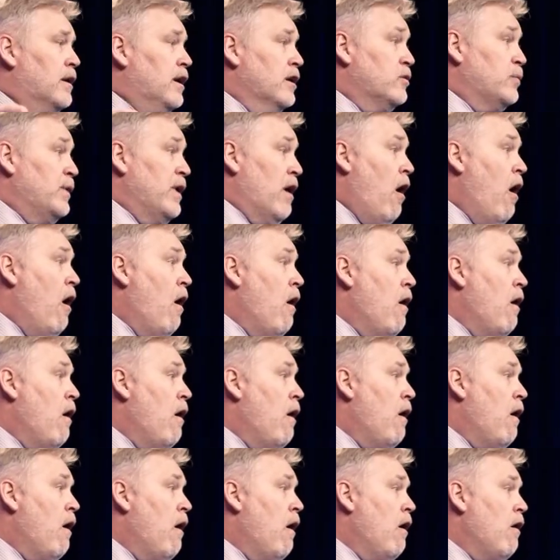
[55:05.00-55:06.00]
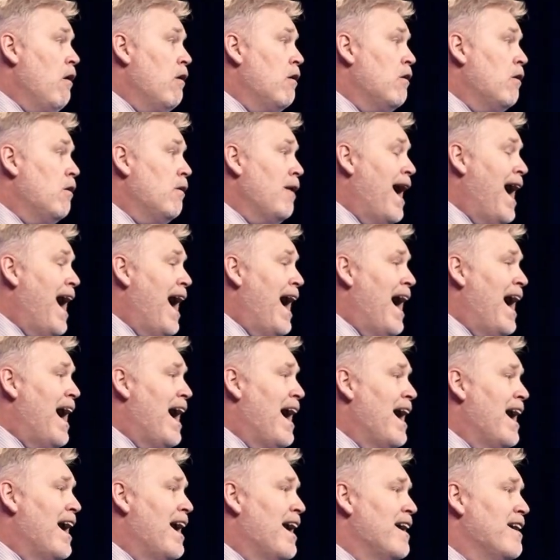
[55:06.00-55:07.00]
'cause we all
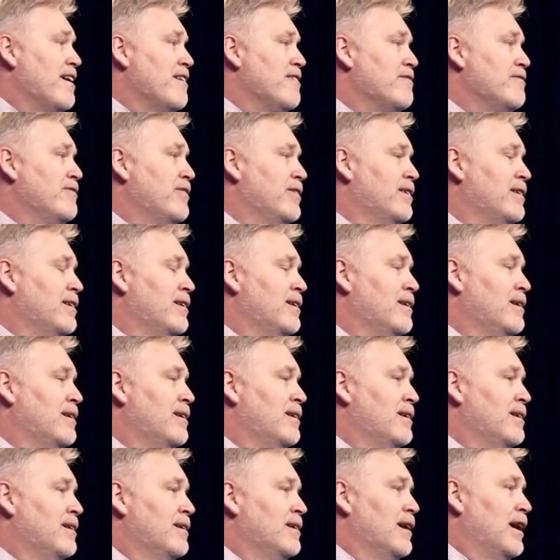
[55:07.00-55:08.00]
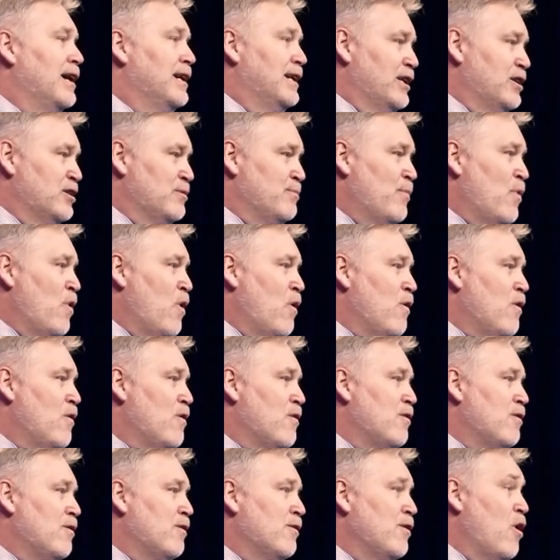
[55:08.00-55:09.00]
have a little
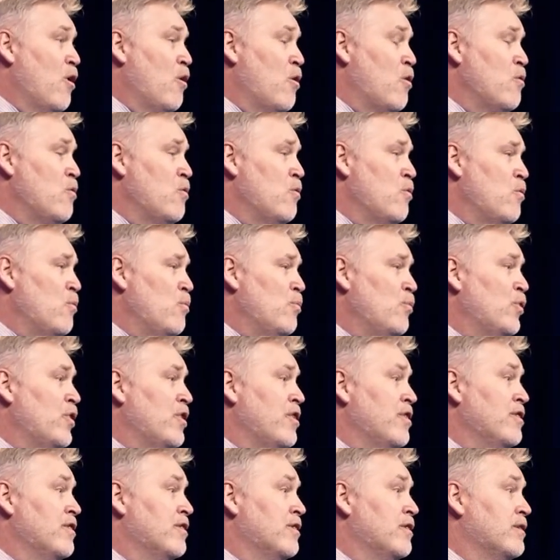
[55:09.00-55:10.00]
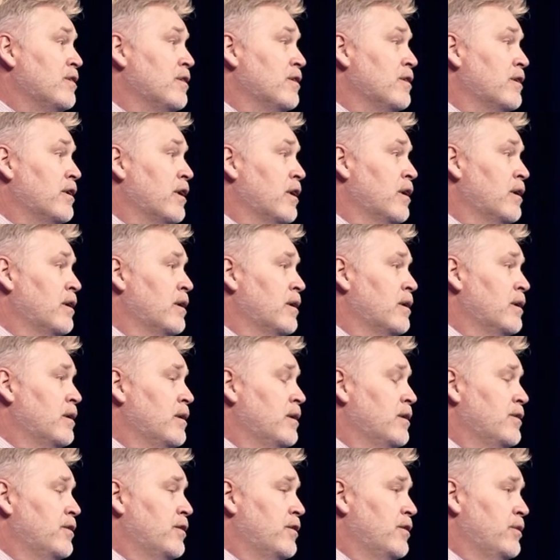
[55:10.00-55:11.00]
more homework
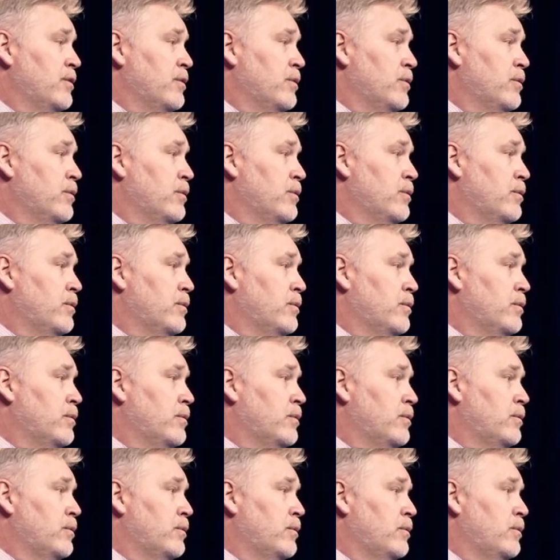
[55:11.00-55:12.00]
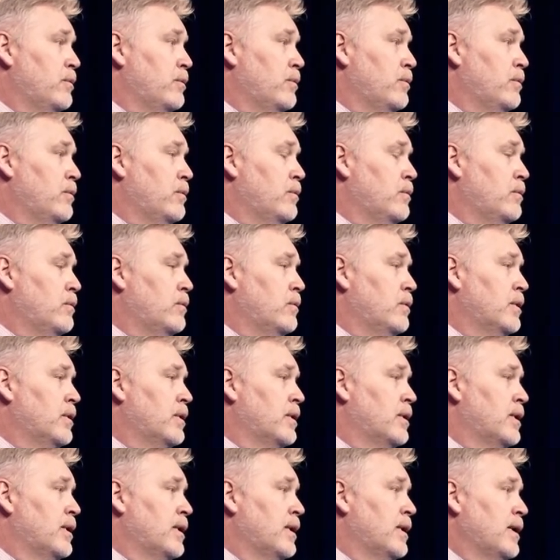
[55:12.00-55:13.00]
to do.
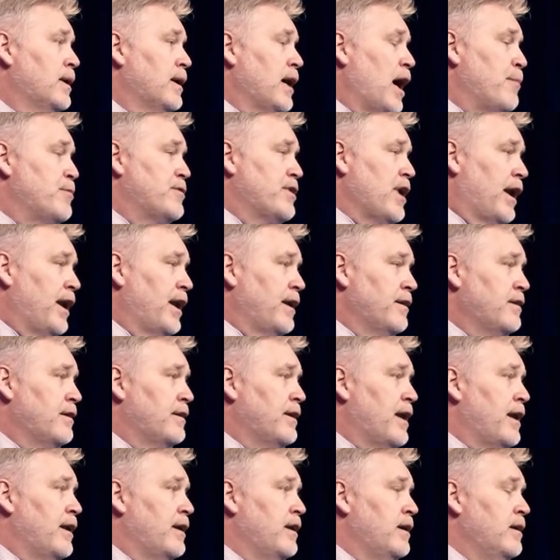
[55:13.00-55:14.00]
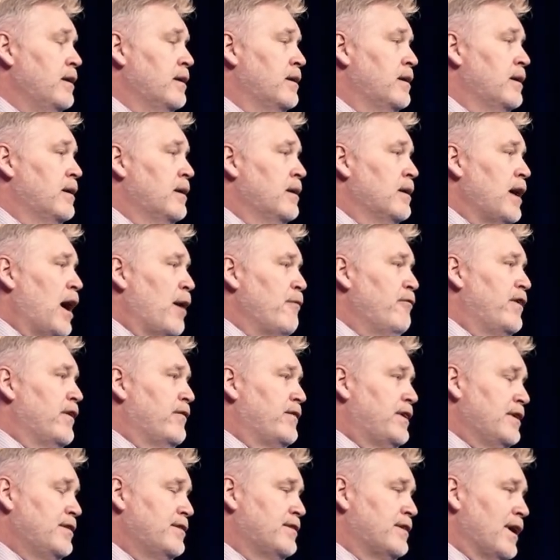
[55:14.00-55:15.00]
I'm John Antonetti, I'm
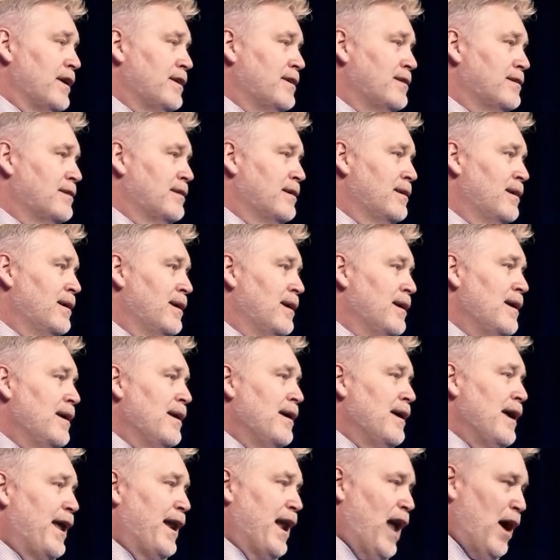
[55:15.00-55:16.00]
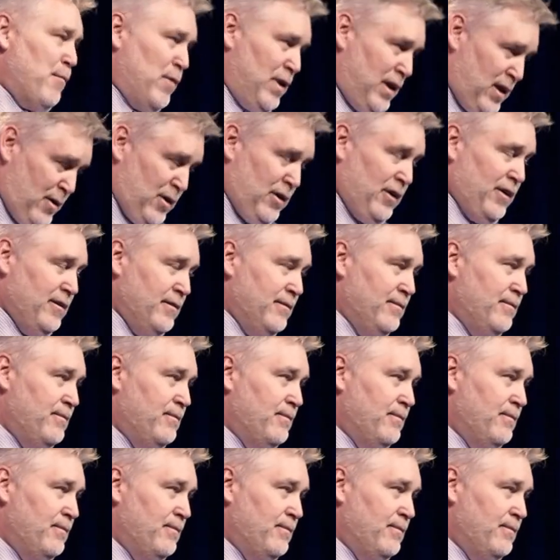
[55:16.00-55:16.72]
56, and I'm a learner.